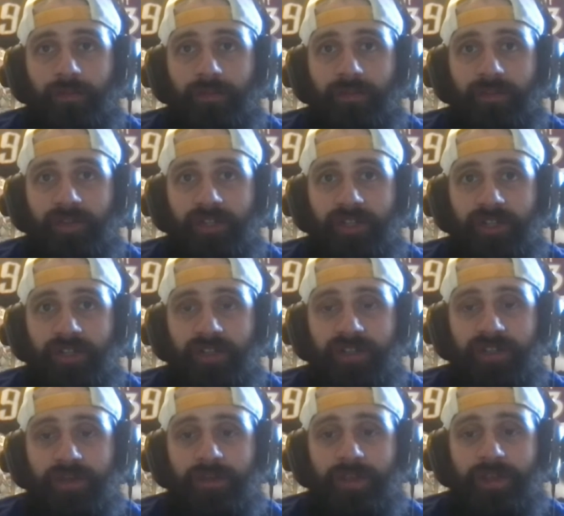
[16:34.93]
There's still
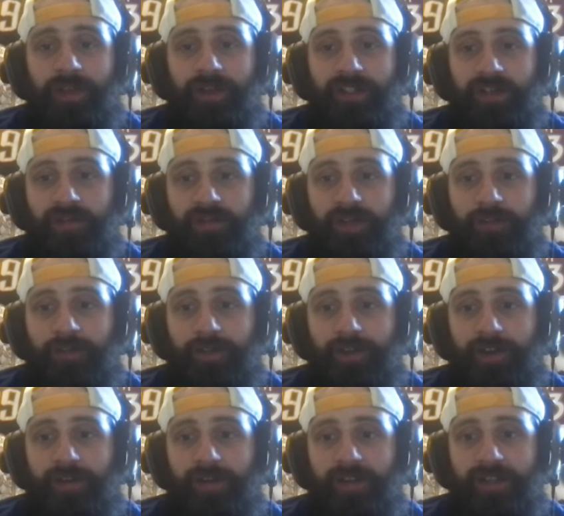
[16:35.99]
some left there
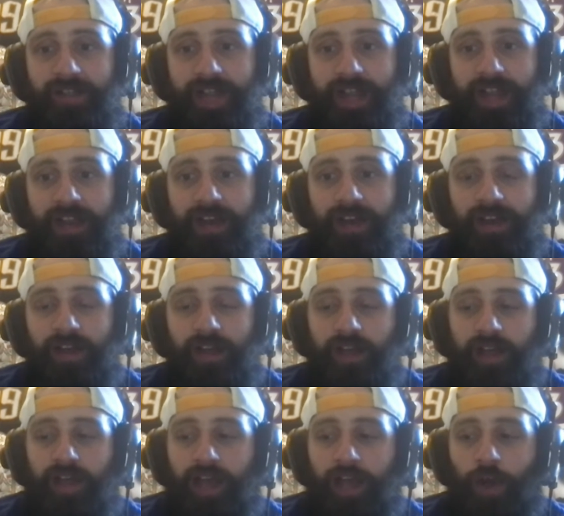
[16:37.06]
to be desired.
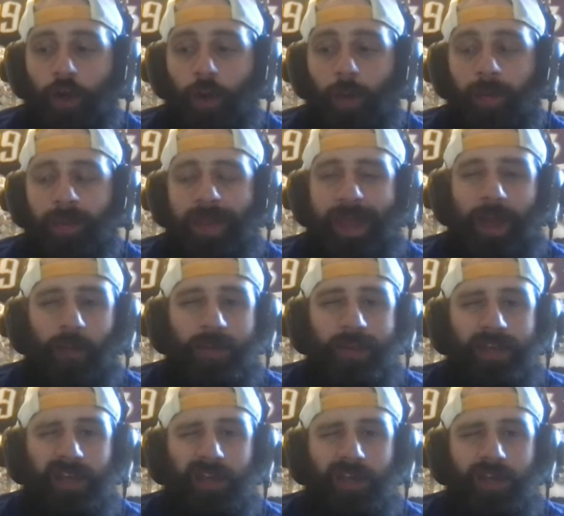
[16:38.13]
I hope that we
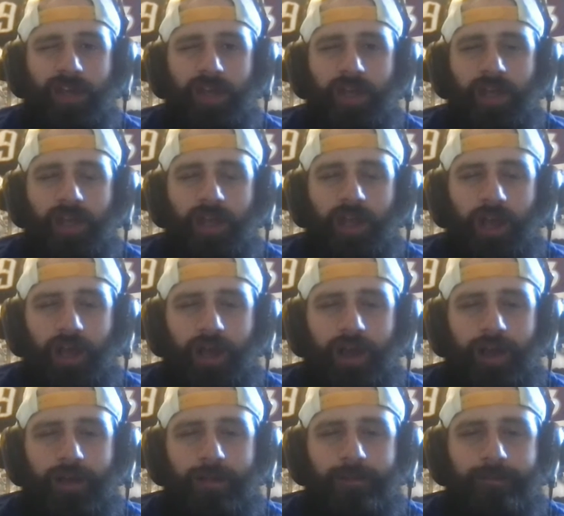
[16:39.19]
could.
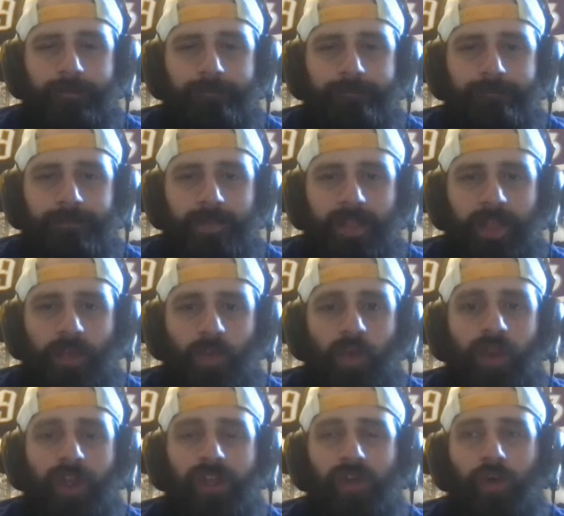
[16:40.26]
I
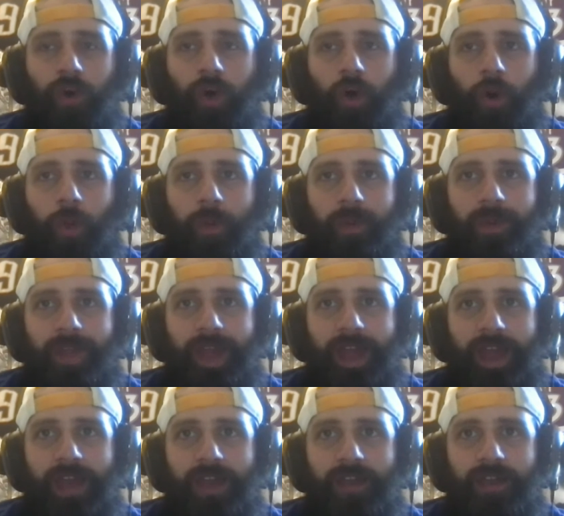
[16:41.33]
really do hope
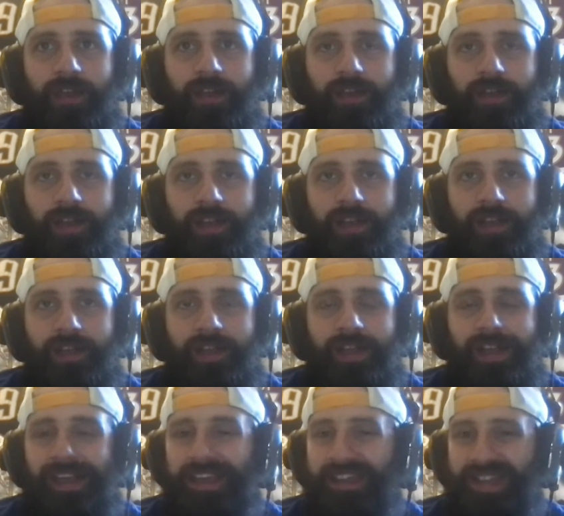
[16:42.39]
that he
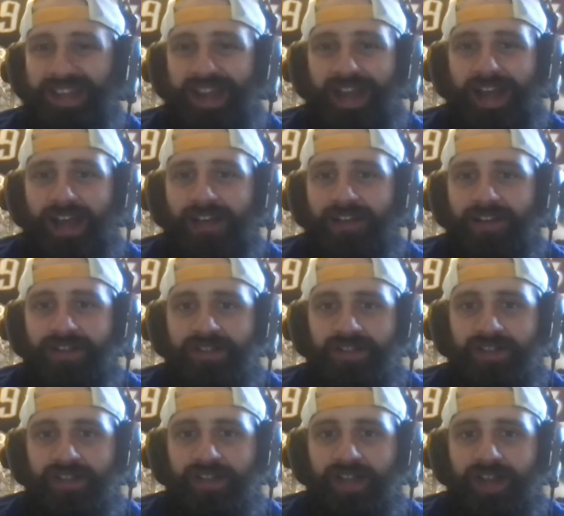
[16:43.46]
isn't on
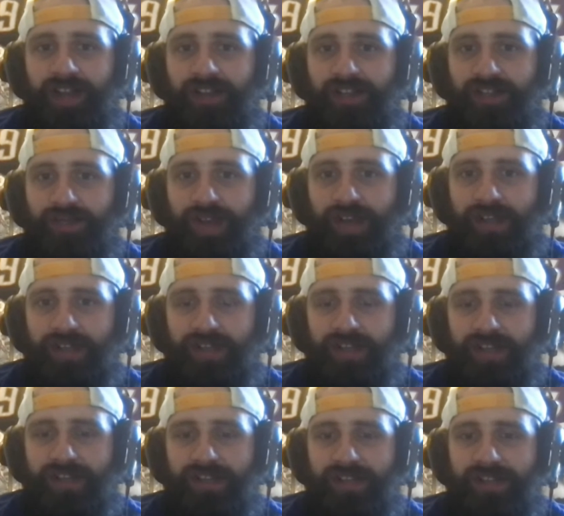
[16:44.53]
this roster
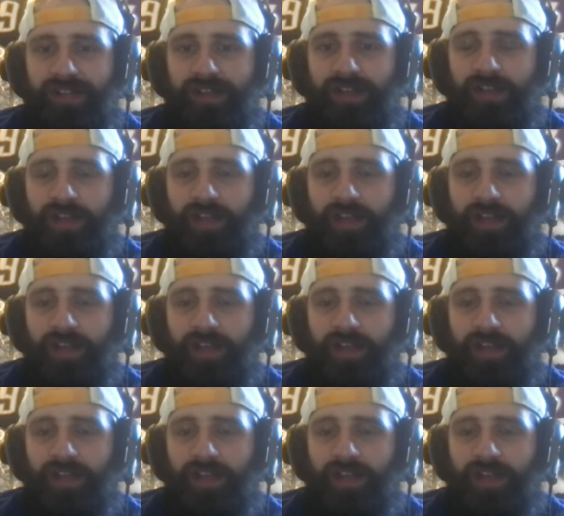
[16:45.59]
next season.